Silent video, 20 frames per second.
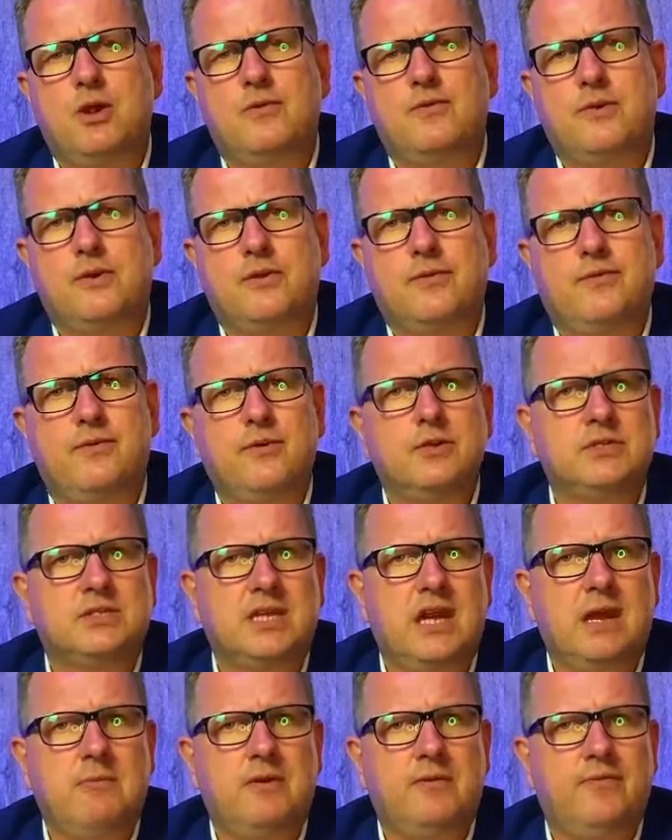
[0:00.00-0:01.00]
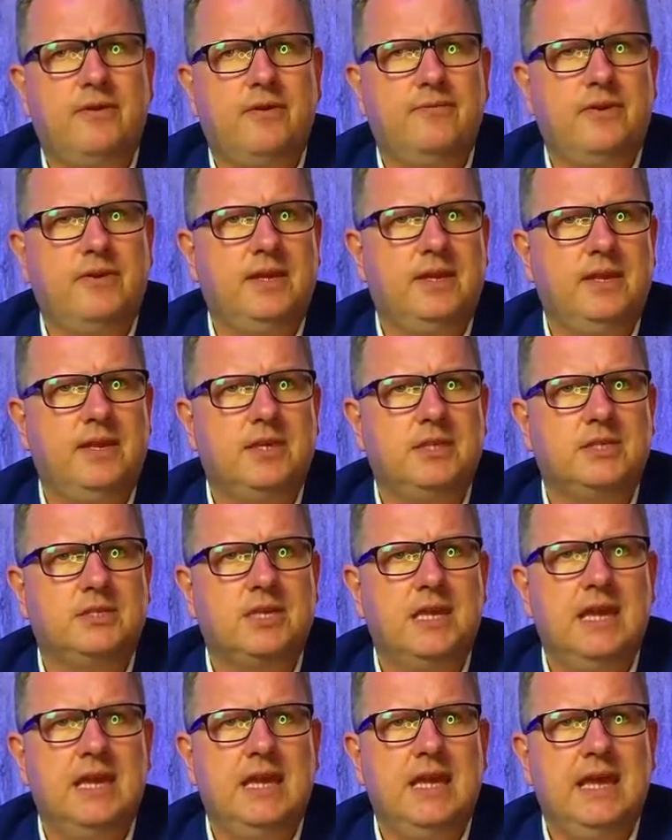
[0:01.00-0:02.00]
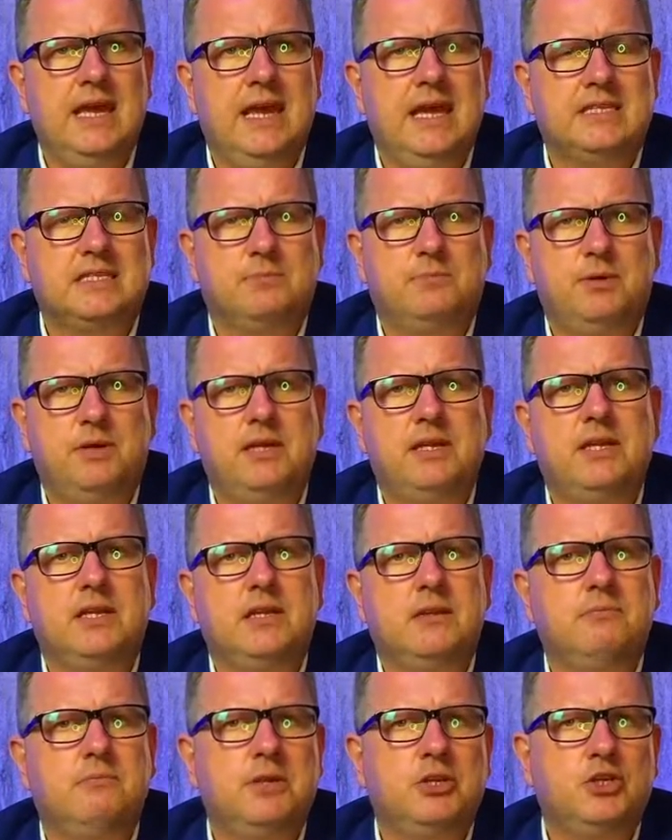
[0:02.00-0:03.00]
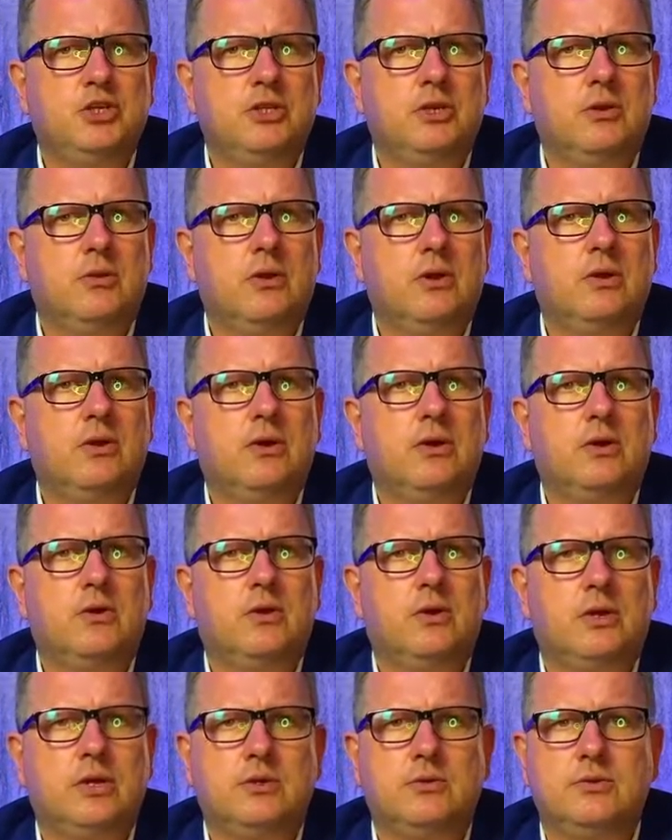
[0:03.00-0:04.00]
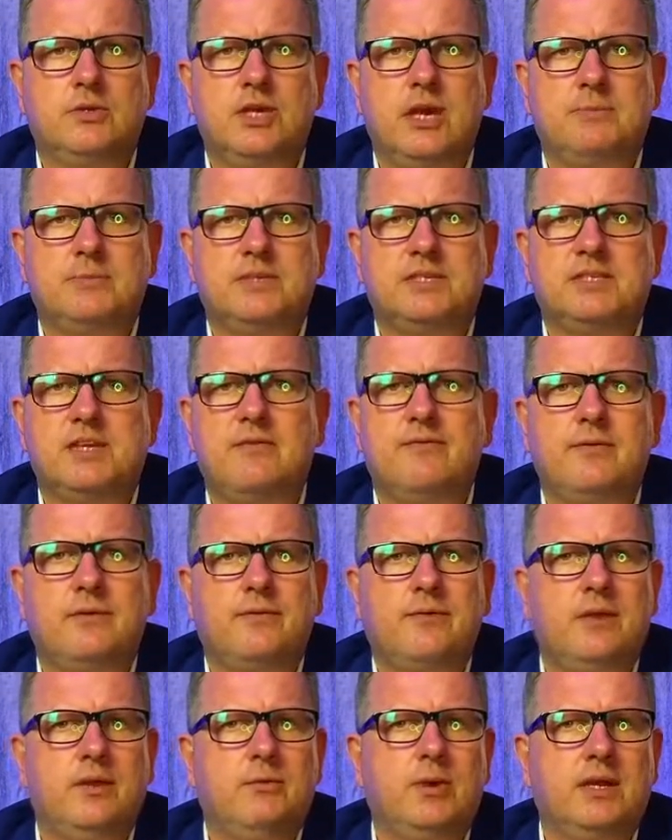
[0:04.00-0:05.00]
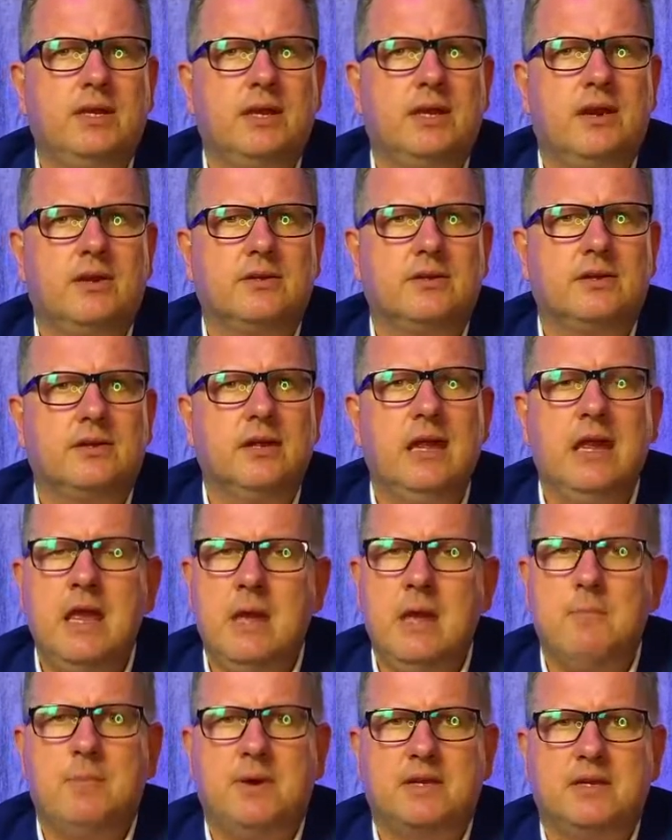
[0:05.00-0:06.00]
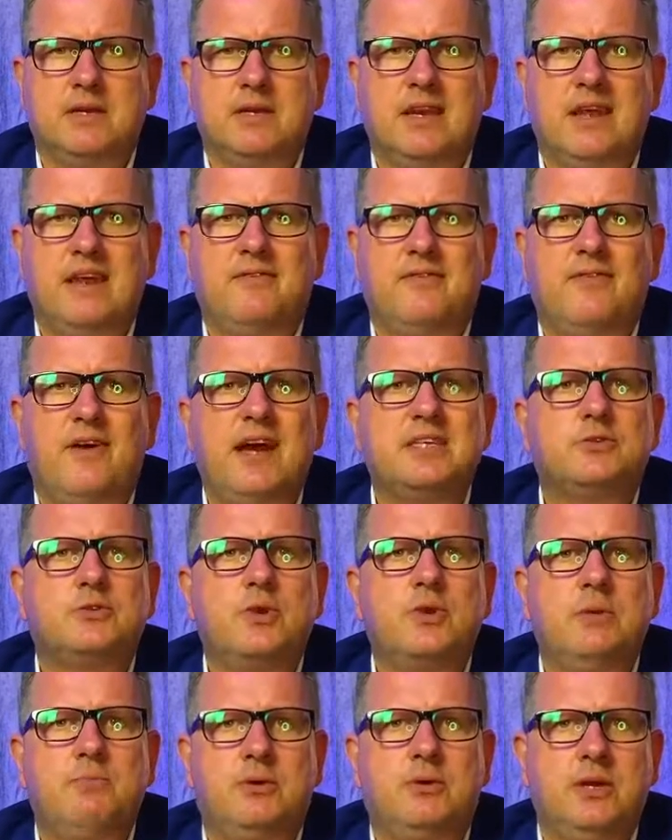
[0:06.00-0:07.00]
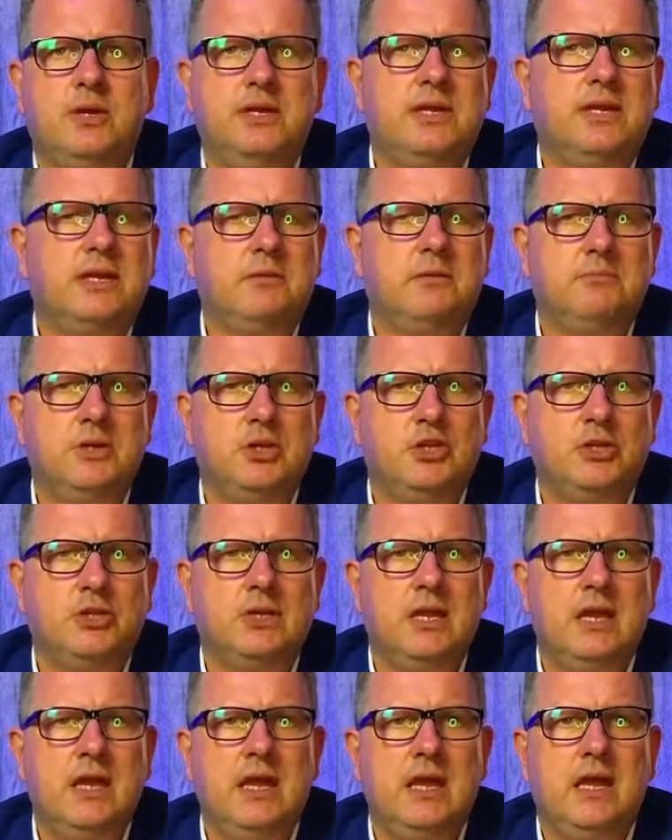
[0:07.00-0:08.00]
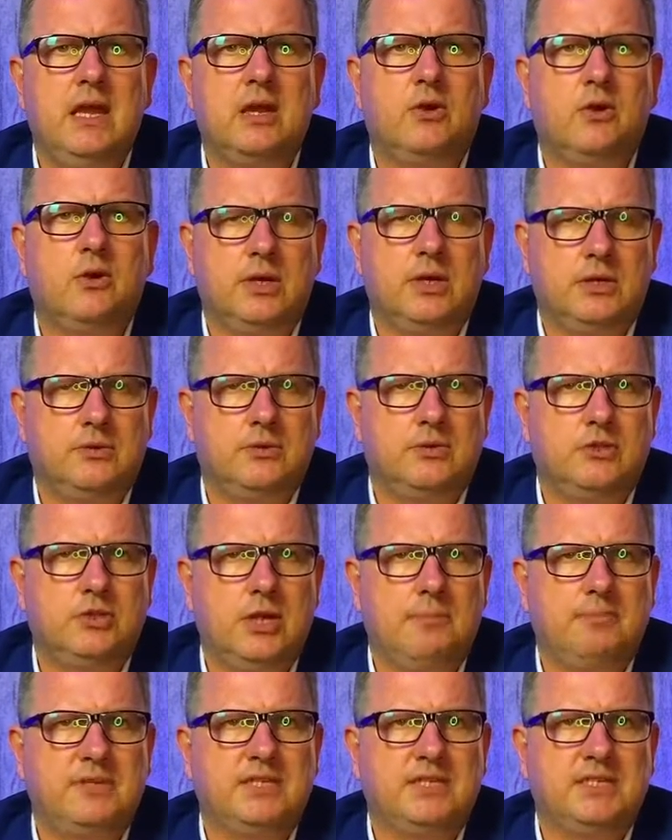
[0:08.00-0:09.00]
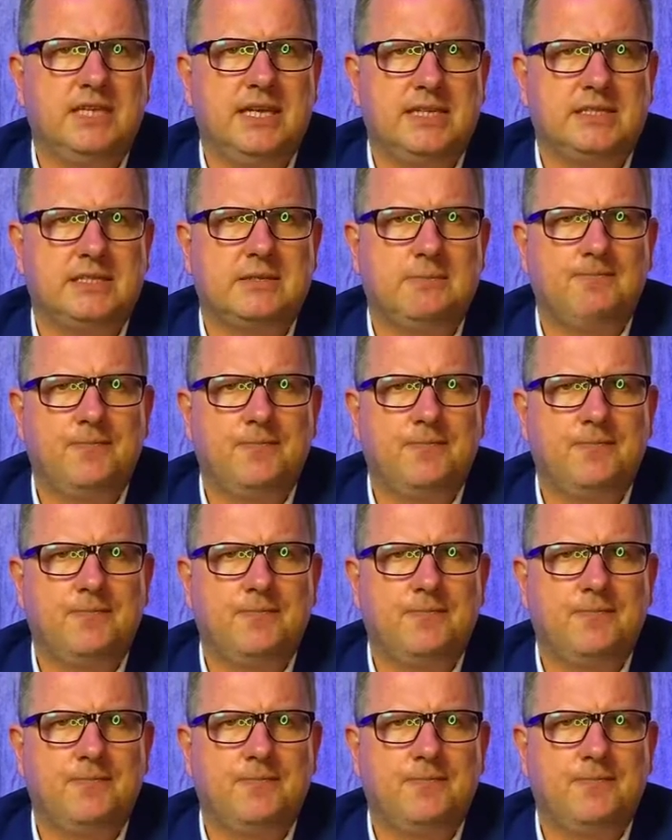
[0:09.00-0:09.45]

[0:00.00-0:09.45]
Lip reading: for the first time in 15 years as a political mission no longer according to Chapter 7 of the UN Charta, but an advisory political mission according to Chapter 6.